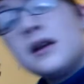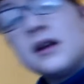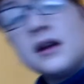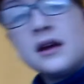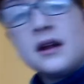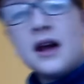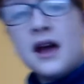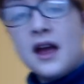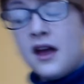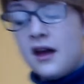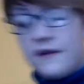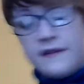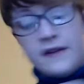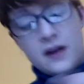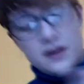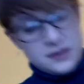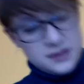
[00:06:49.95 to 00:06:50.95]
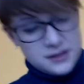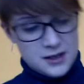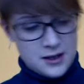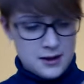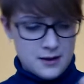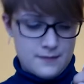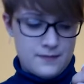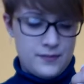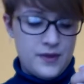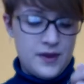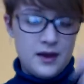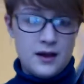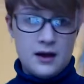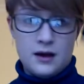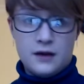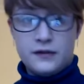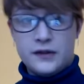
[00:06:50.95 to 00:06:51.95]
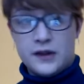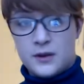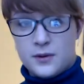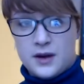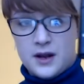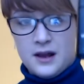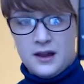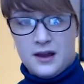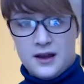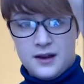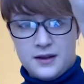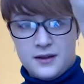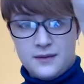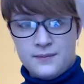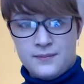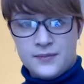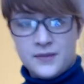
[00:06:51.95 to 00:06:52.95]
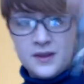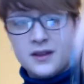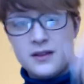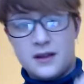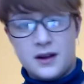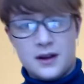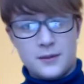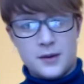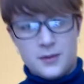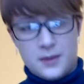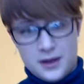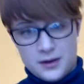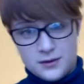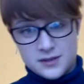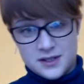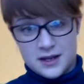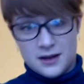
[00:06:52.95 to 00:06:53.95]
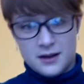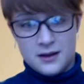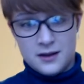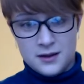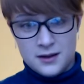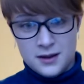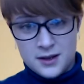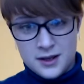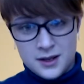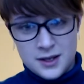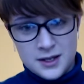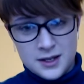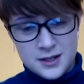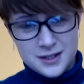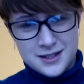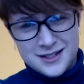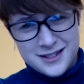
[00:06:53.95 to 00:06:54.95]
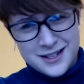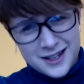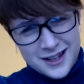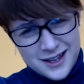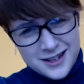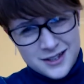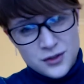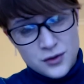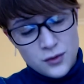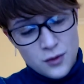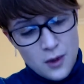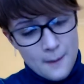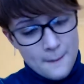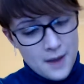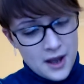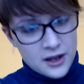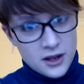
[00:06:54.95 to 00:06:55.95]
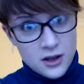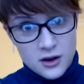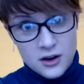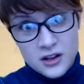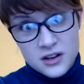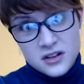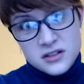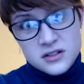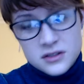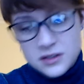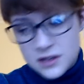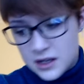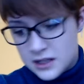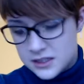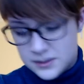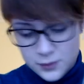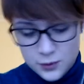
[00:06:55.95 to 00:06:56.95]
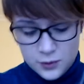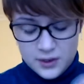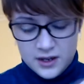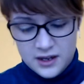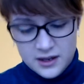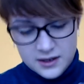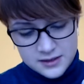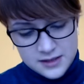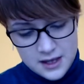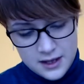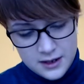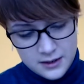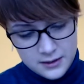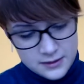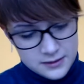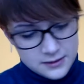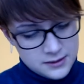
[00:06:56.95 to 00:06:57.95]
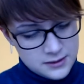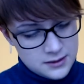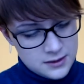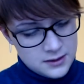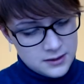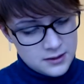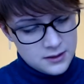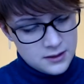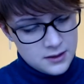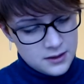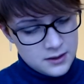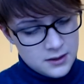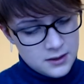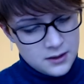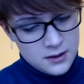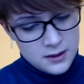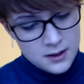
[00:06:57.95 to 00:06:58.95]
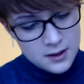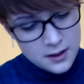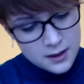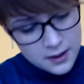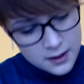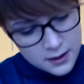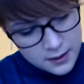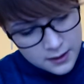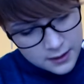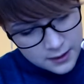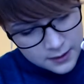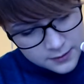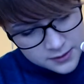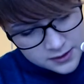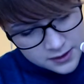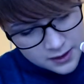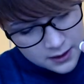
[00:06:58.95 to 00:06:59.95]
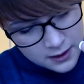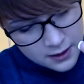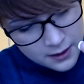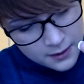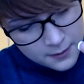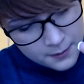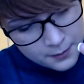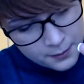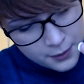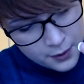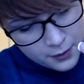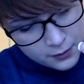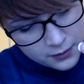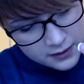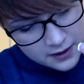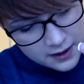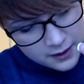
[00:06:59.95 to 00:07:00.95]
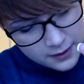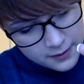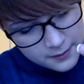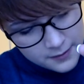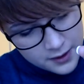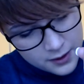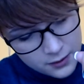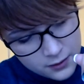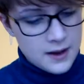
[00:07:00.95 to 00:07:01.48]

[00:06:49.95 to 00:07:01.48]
And I have some e.l.f. liquid eyeliner that I'm going to be using to stick into my cut, as spooky as that is. And I'm just going to poke that in the middle.